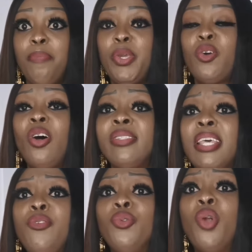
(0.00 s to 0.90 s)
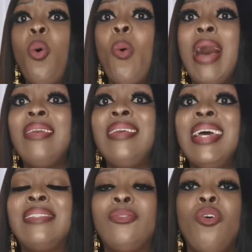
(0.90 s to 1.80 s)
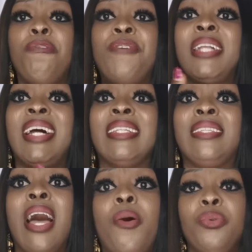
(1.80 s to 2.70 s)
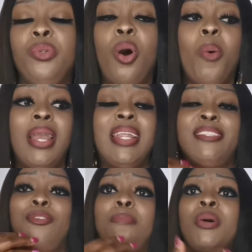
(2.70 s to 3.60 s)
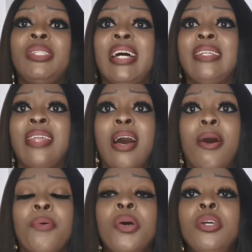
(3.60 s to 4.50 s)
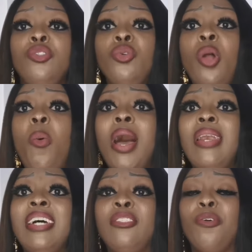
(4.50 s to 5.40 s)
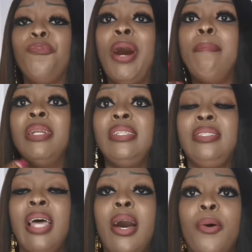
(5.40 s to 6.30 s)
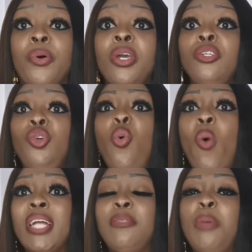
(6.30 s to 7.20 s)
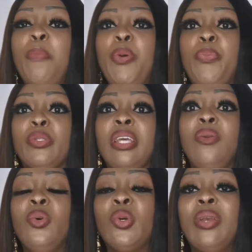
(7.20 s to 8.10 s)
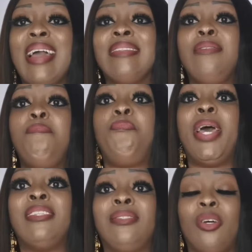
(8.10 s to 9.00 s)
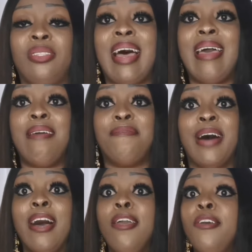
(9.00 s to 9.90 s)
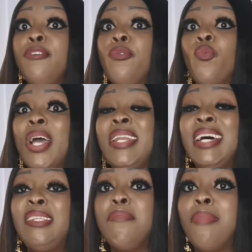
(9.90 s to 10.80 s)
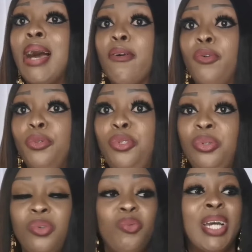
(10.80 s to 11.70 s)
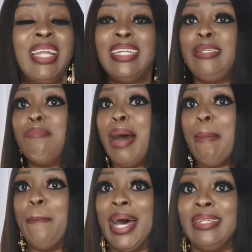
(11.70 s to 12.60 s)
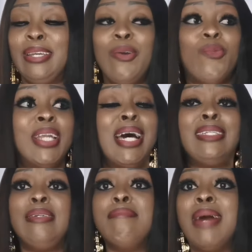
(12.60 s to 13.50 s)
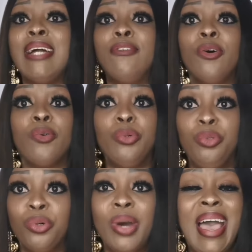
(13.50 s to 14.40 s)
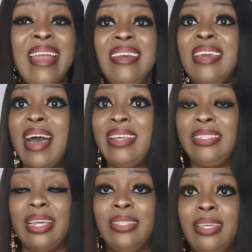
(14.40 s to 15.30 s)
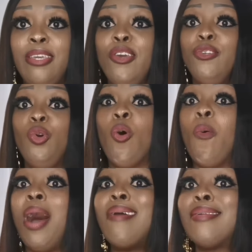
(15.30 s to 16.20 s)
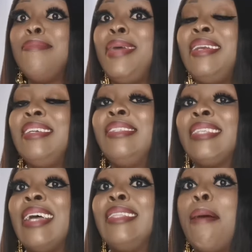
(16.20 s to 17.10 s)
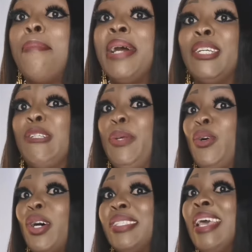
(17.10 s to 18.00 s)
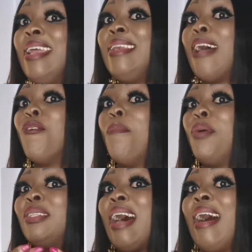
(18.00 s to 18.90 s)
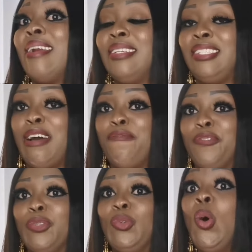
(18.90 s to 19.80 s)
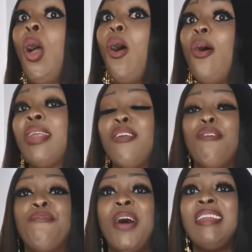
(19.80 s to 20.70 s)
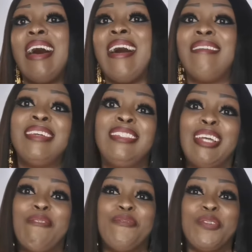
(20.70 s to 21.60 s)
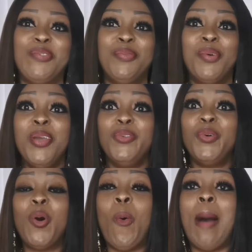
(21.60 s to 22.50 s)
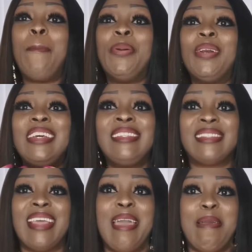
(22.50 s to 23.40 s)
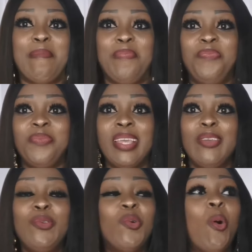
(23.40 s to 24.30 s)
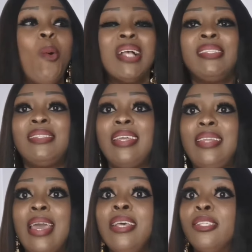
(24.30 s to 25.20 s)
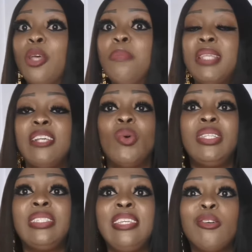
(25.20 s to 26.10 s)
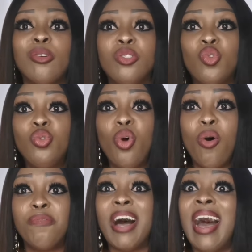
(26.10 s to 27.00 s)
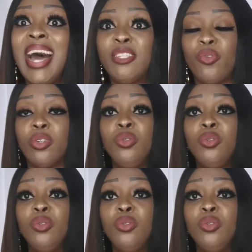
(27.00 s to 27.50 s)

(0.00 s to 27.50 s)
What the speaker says: Because say you no one let your father down, you no one let your mother down, you no one let your family down. You want make people, they look you like the best daughter ever. Whether the man good, whether the man bad, whether the man not good, though, anyhow today, you go and remain inside that marriage because now your mother arrange for you or now your father arrange for you. You go and please them. You go and stay there. Sometimes when the thing come too door over heart for